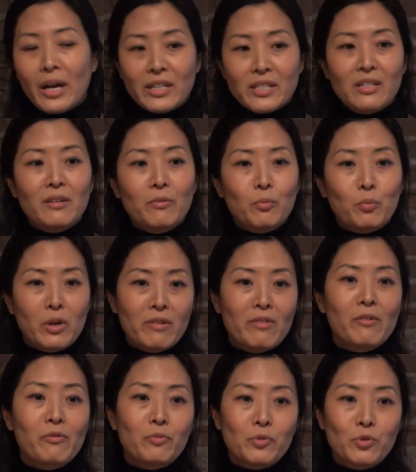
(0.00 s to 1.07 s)
But one
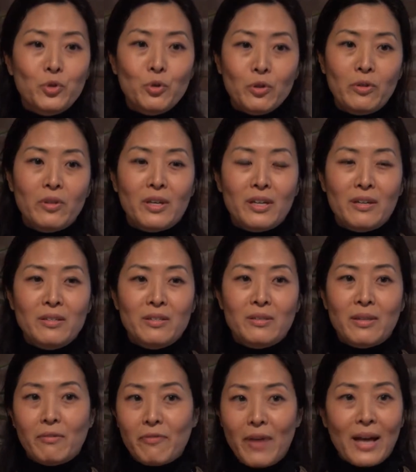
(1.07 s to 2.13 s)
of the truth
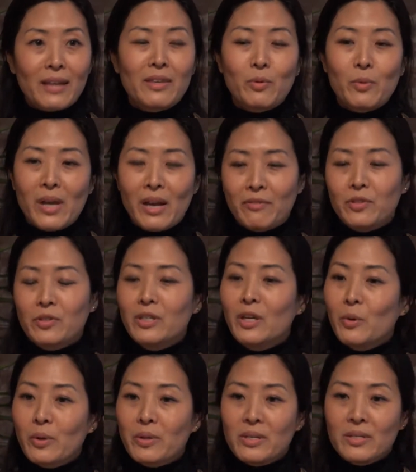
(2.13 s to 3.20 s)
is the fact that we have to
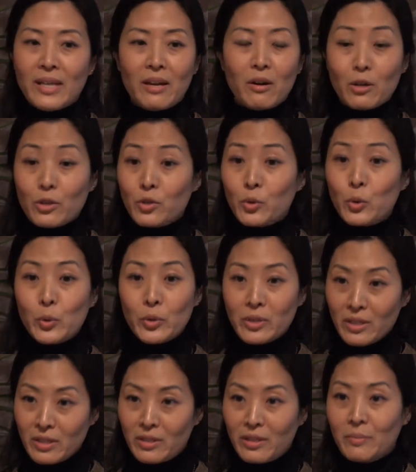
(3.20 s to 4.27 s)
deal with is that our school
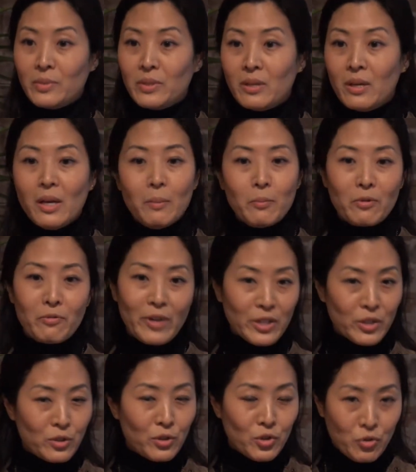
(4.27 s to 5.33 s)
systems,
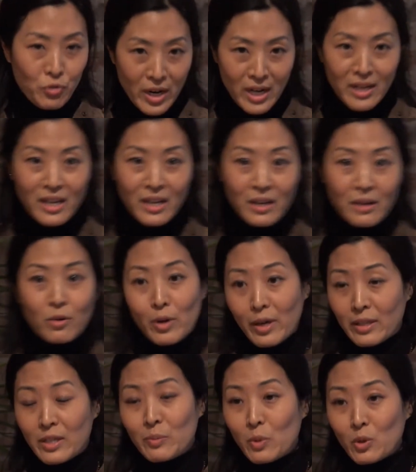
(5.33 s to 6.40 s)
professional training,
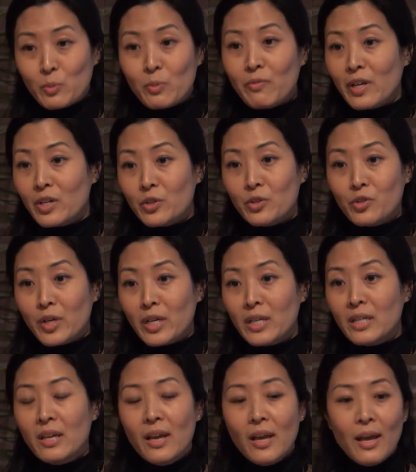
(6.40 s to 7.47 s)
or at least most professional
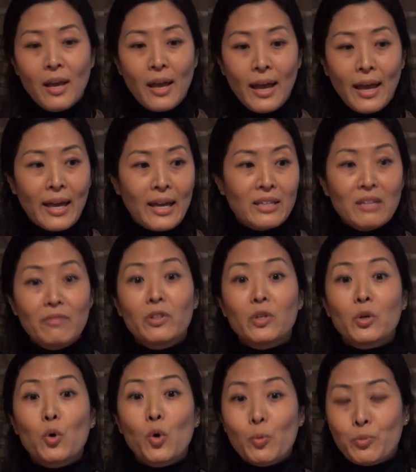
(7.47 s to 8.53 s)
training, and
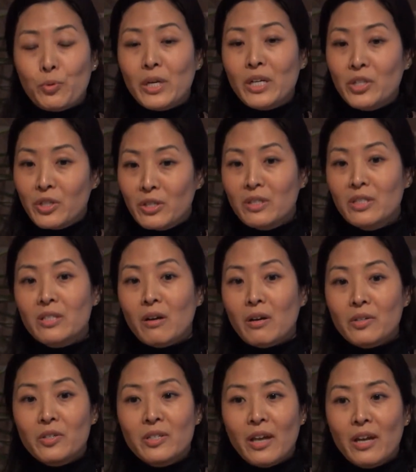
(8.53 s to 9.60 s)
even the corporations
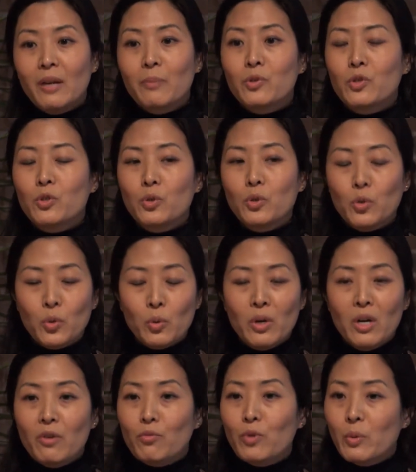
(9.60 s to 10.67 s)
are set up
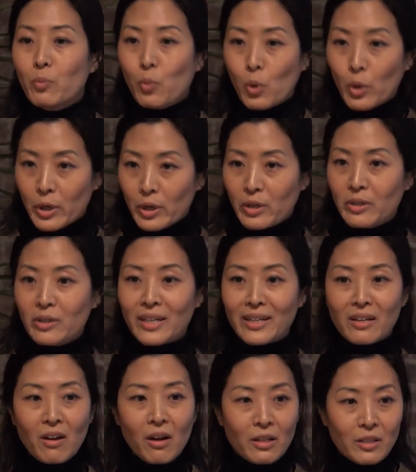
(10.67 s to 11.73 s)
to reward
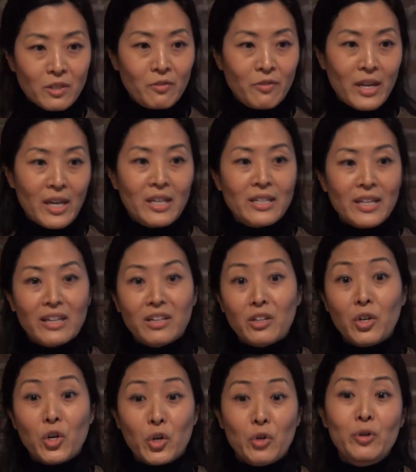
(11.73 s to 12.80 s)
and cultivate and
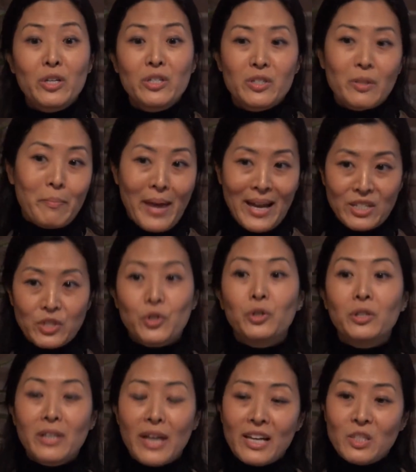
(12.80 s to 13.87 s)
encourage the
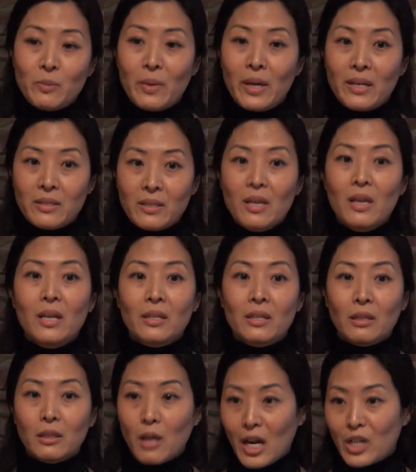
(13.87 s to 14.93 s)
masculine aspects,
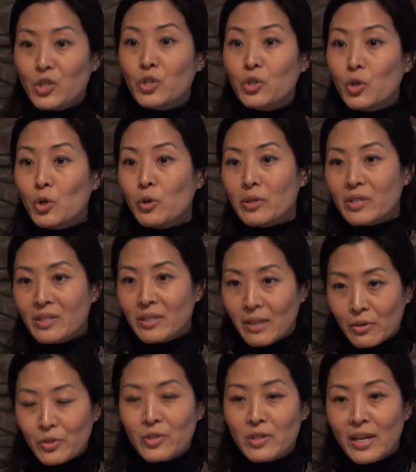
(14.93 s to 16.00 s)
the logical, the
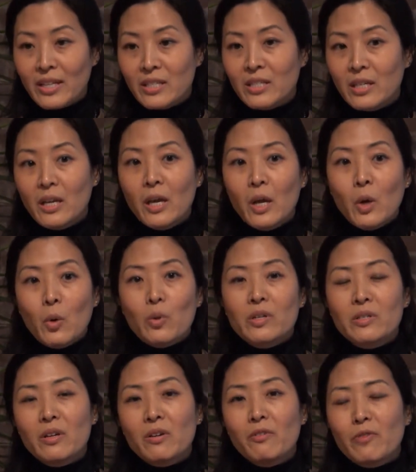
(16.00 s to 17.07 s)
skill sets,
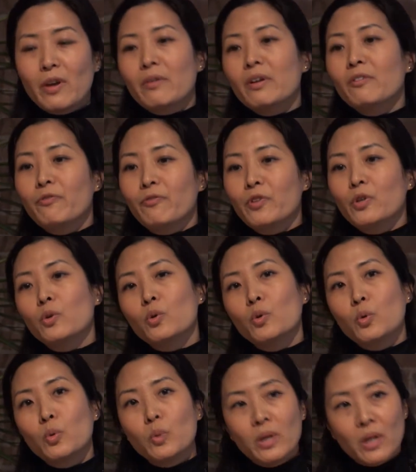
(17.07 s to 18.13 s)
whereas there are very
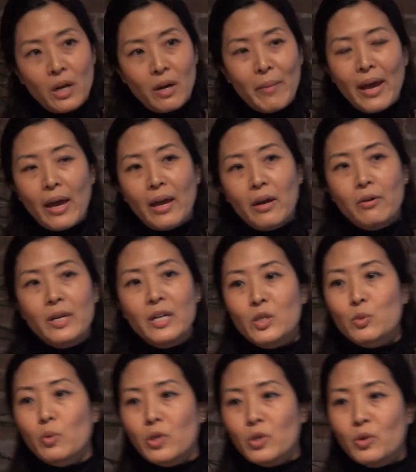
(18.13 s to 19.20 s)
few
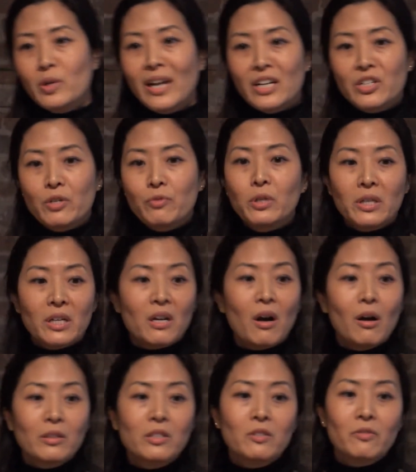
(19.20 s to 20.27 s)
areas where you can actually really
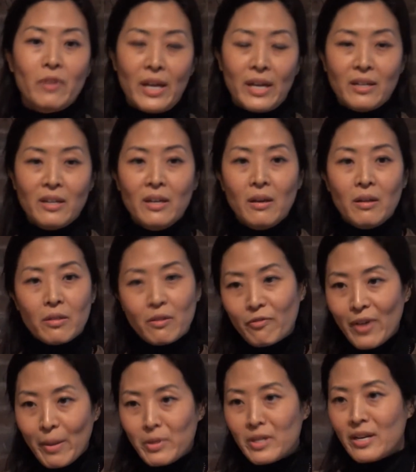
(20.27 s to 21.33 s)
cultivate
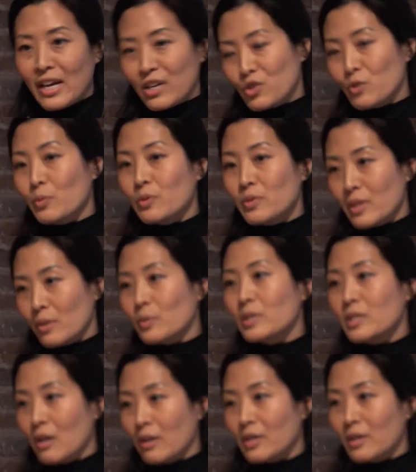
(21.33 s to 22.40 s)
the feminine attributes that
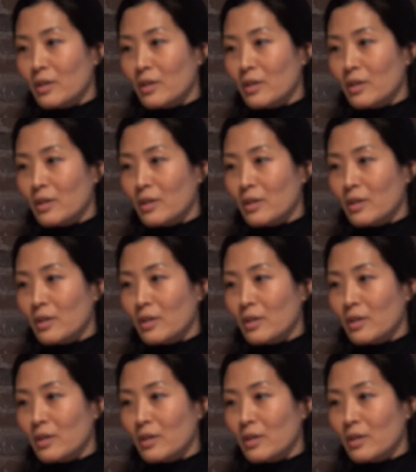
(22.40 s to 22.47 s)
we're